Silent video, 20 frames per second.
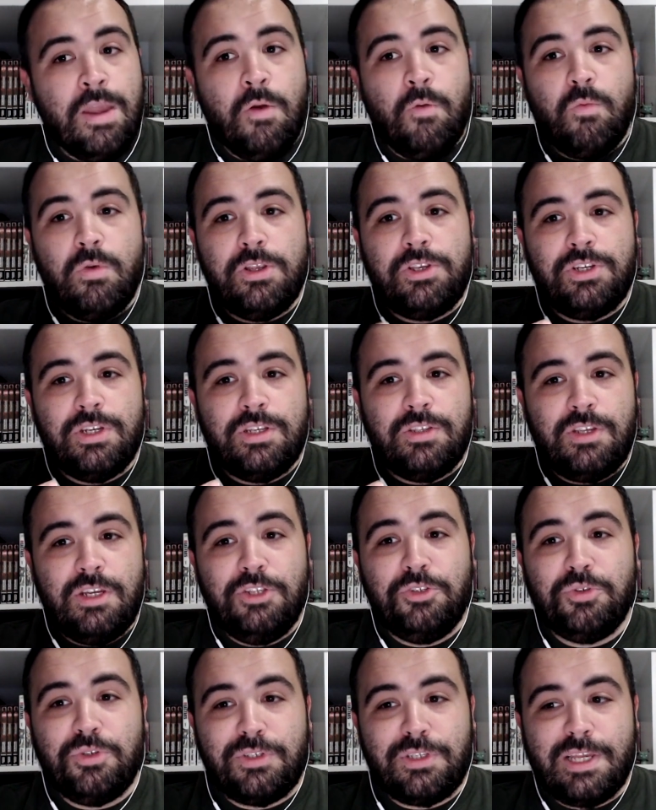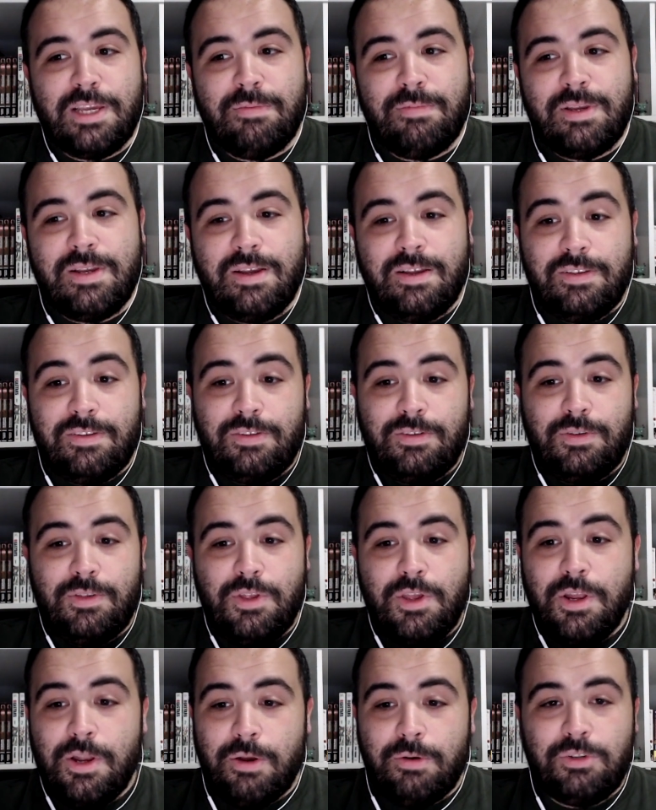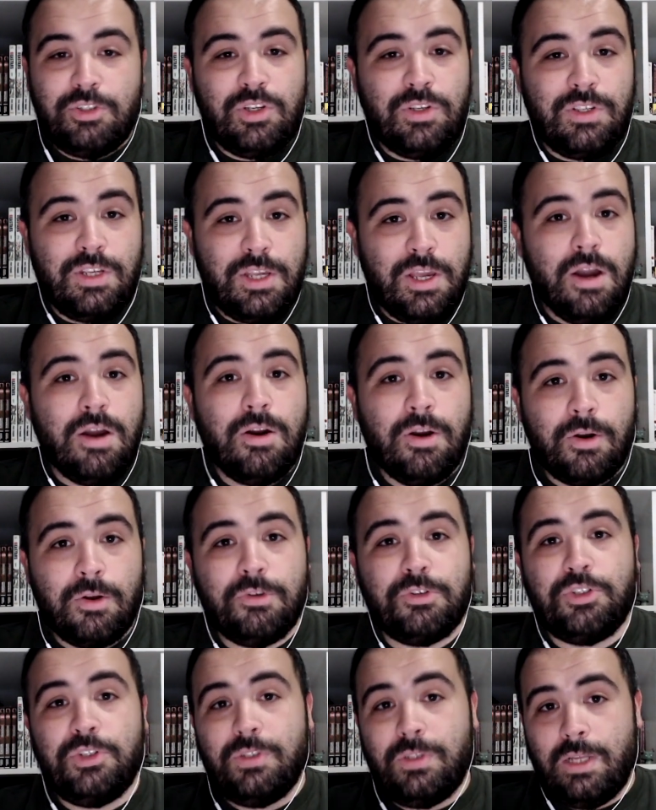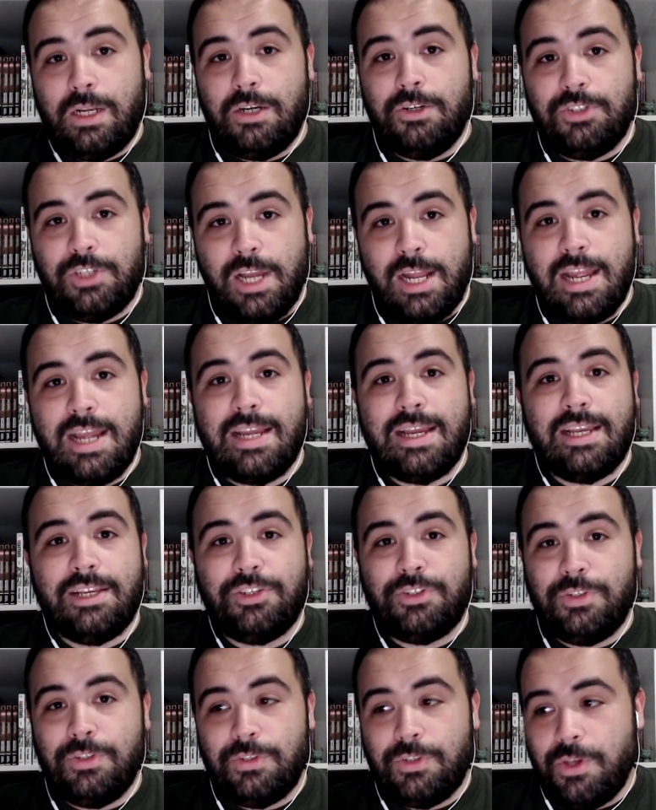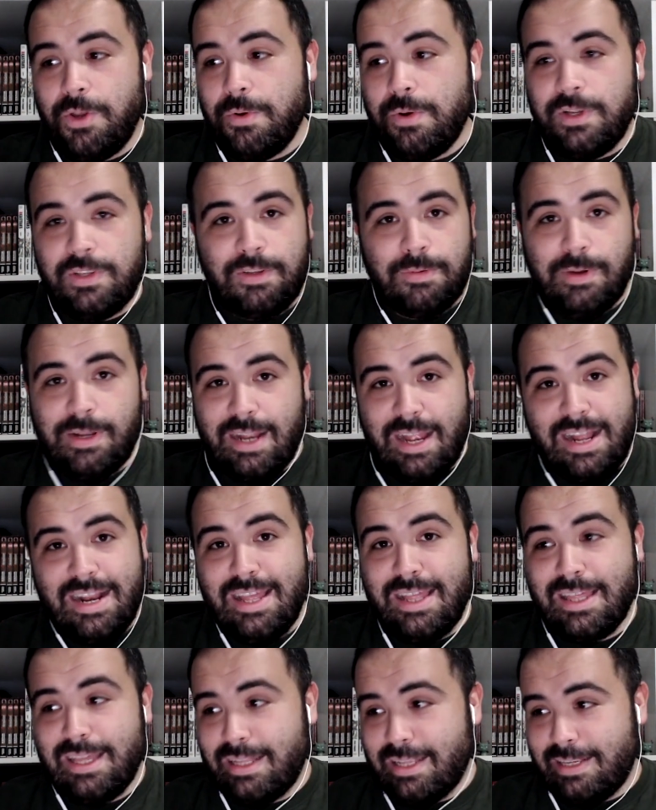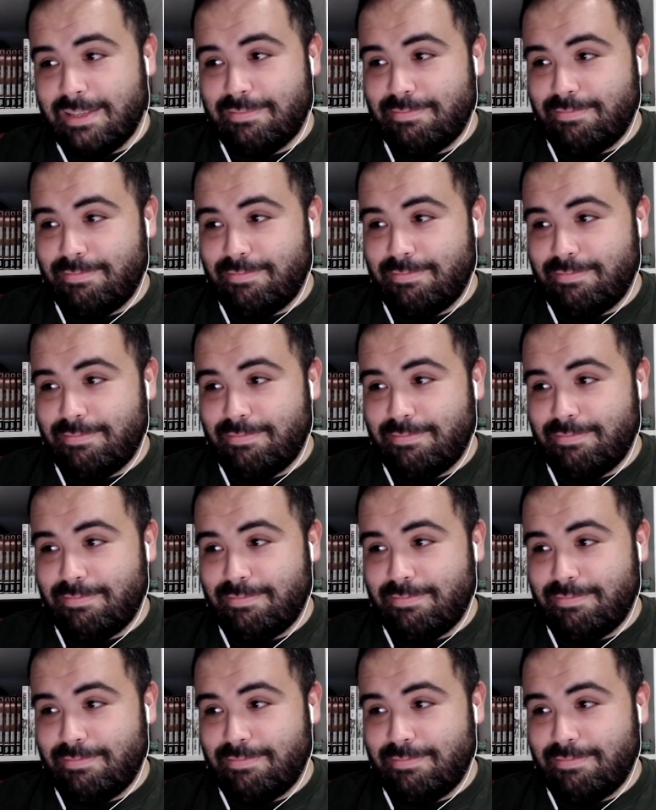Which is interesting because, you know, she's a young girl, she's energetic, she's curious about anything that